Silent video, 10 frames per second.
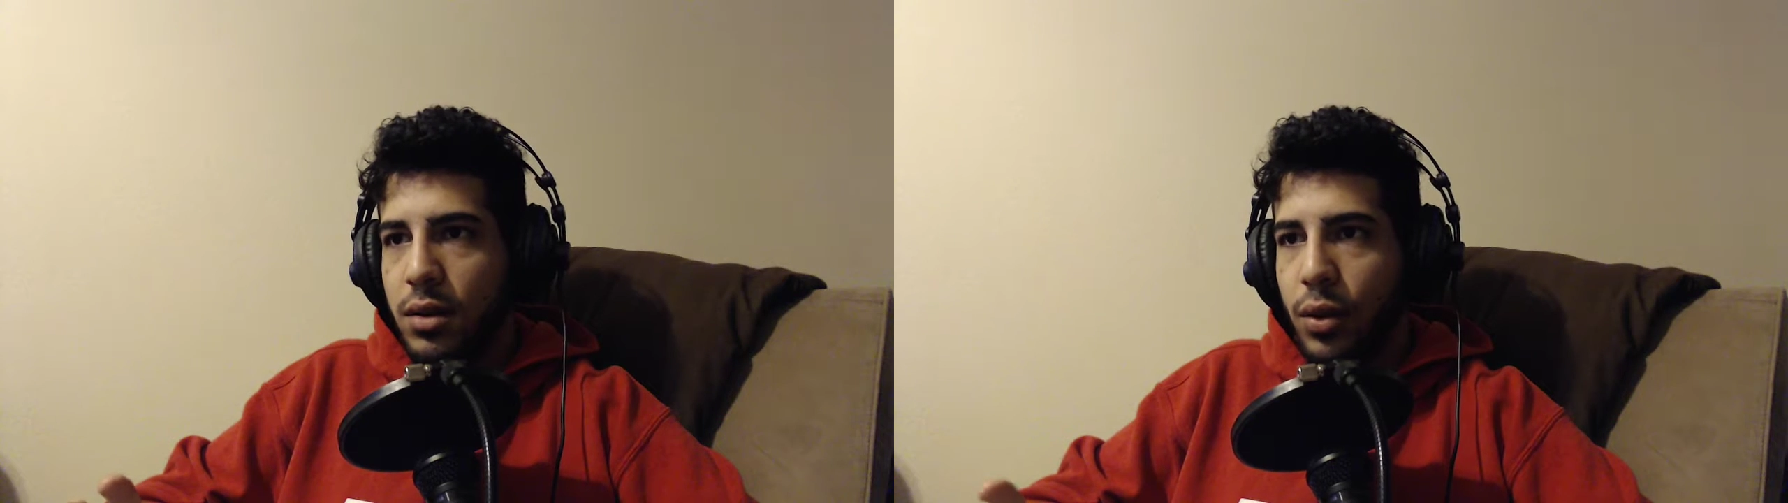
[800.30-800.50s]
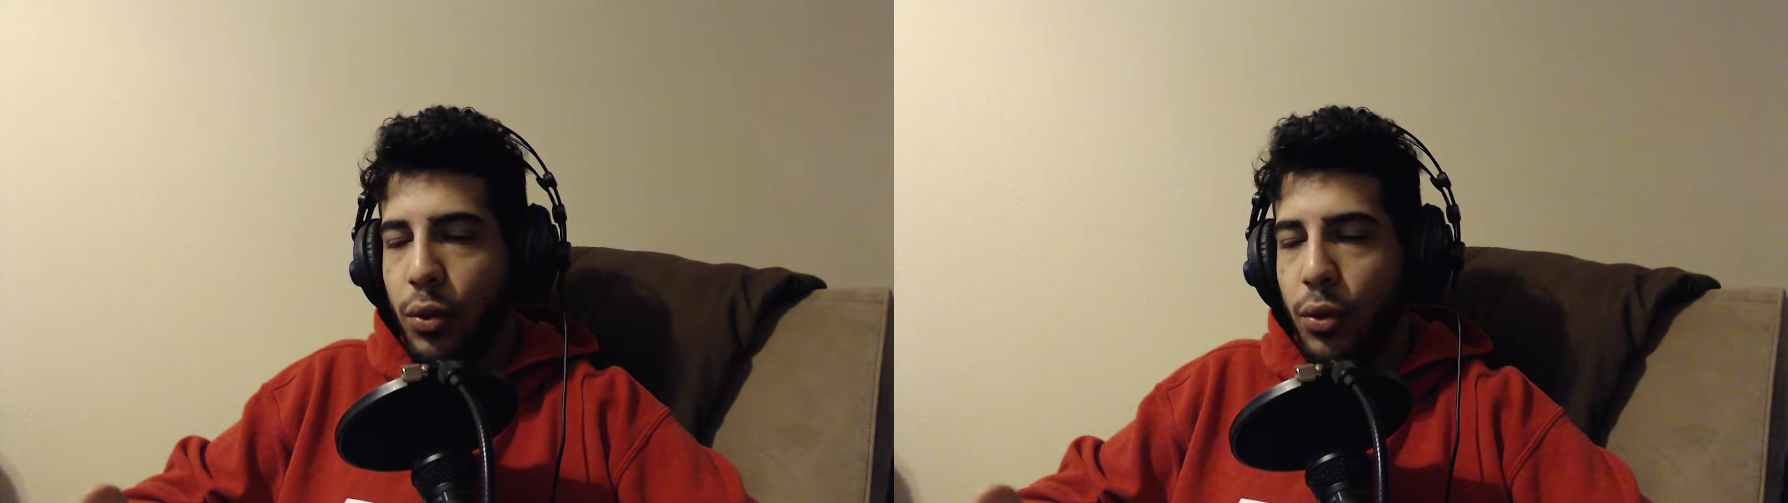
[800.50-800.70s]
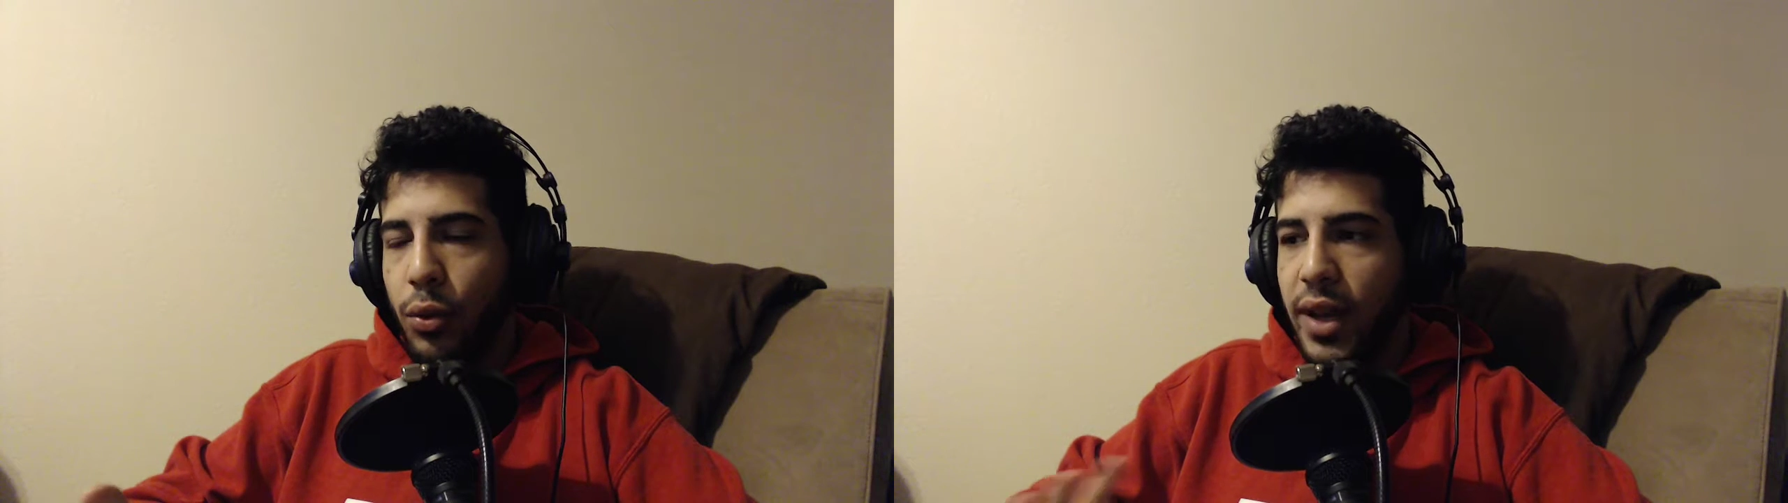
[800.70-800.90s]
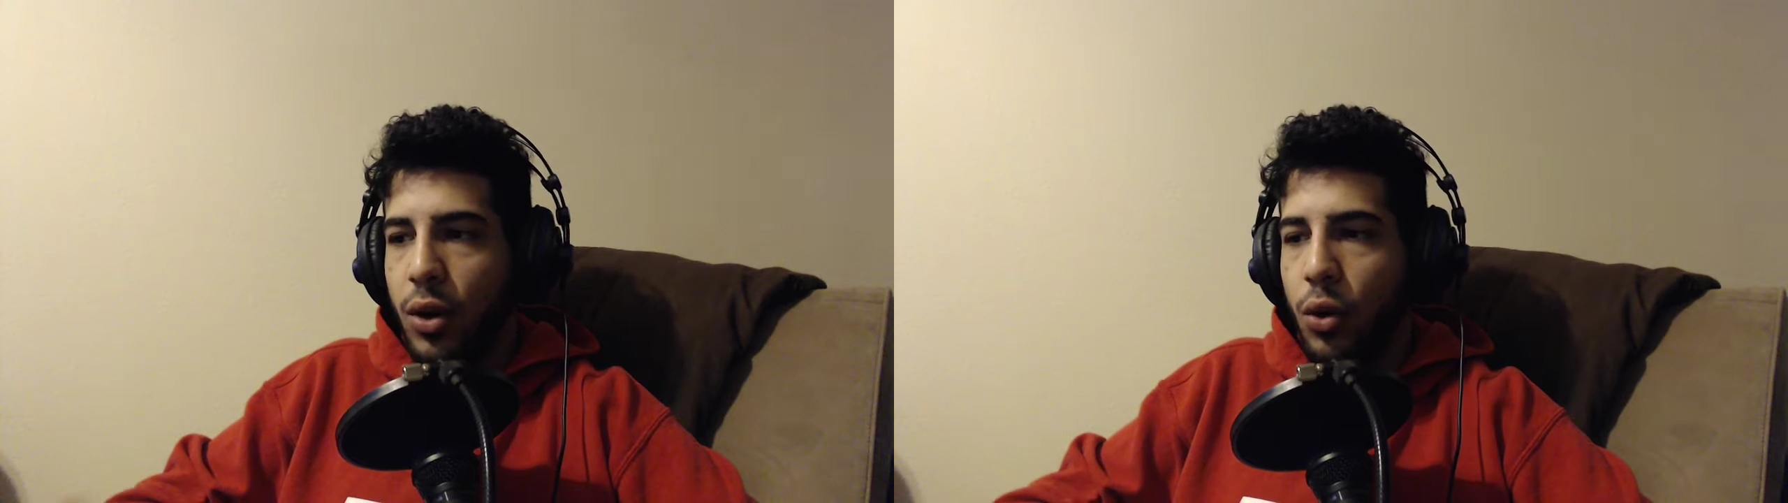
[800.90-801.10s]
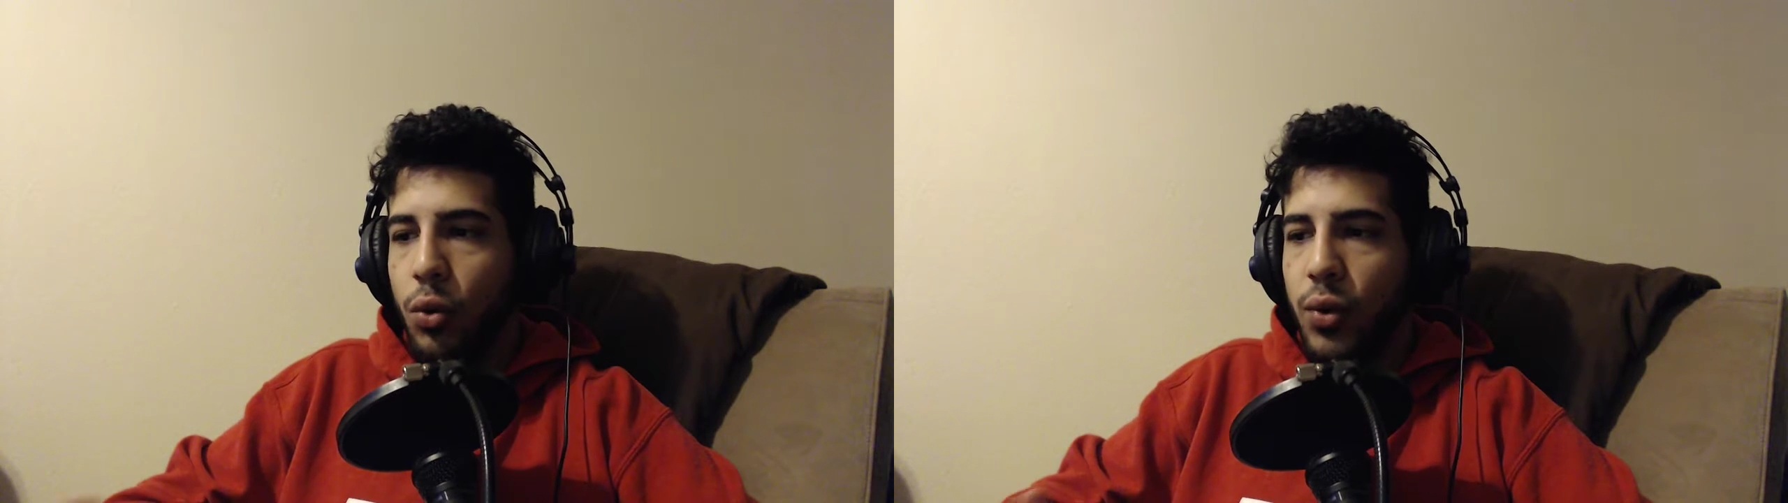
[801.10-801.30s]
throughout that
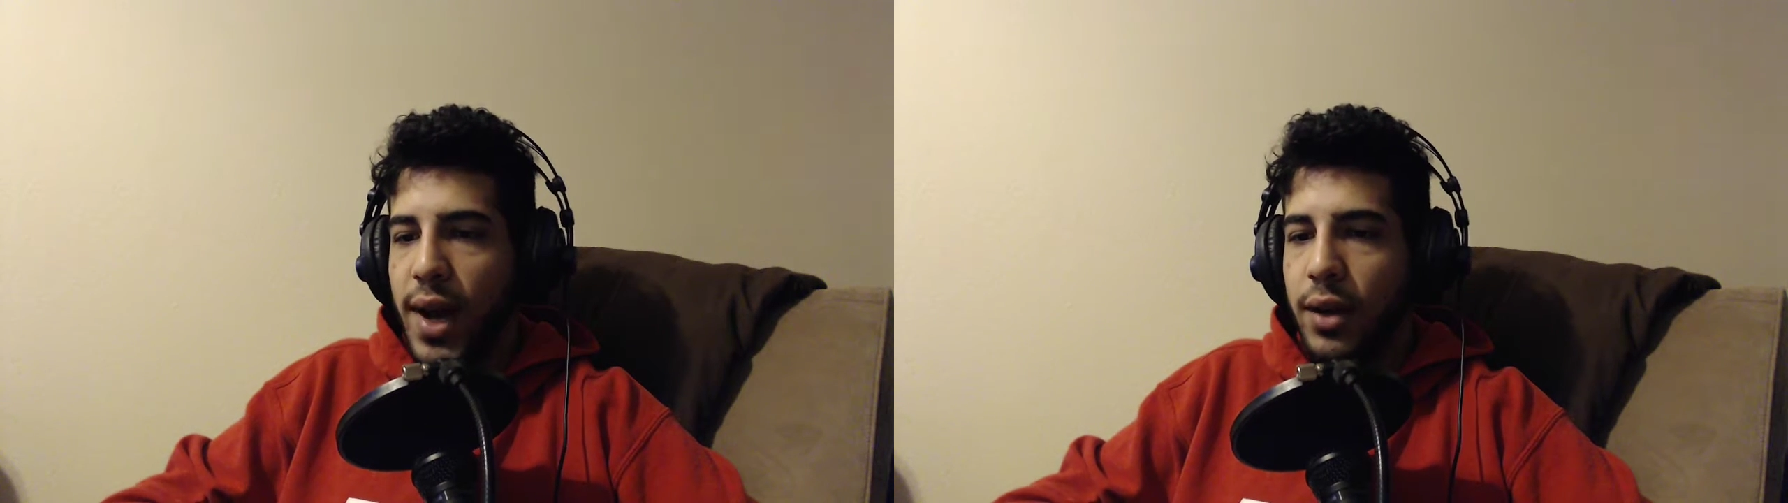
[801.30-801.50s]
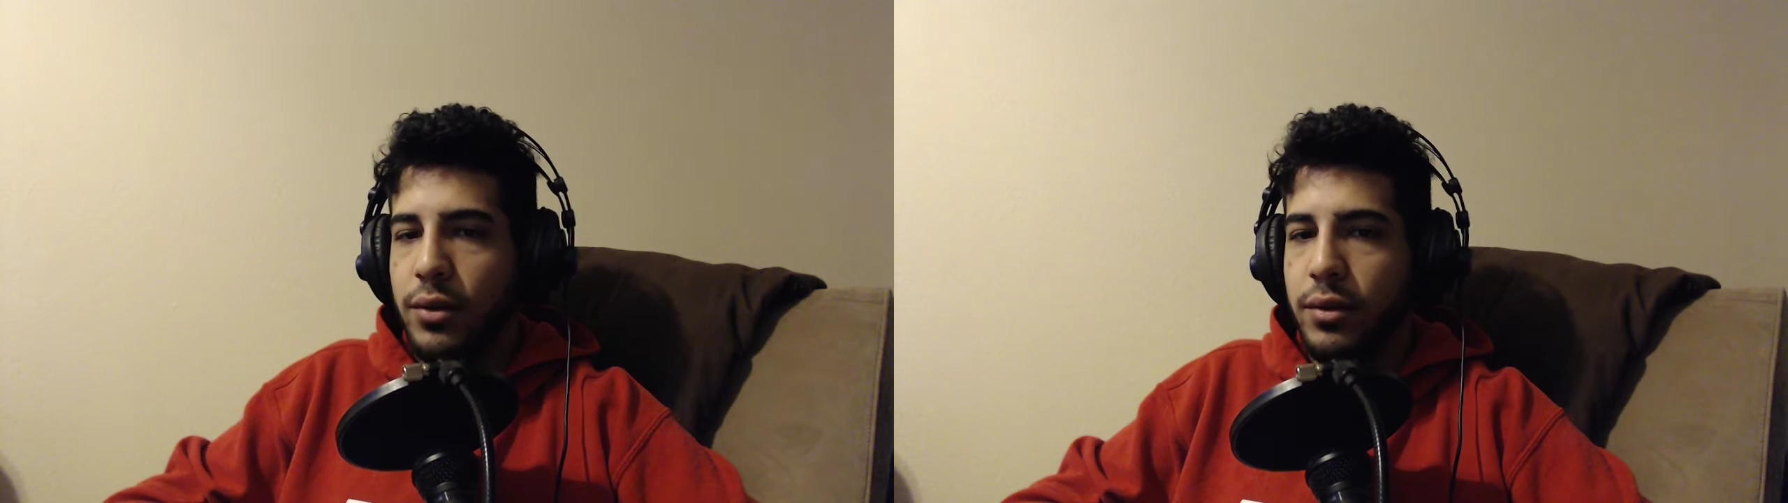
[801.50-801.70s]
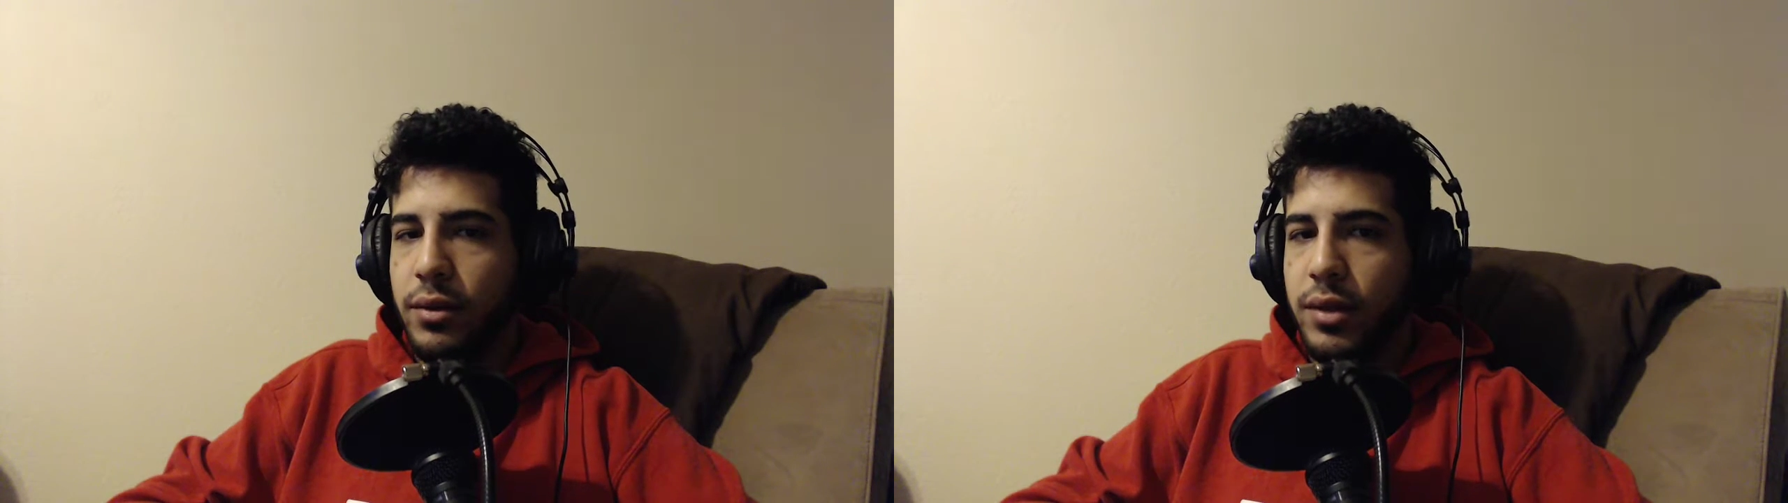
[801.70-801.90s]
whole round,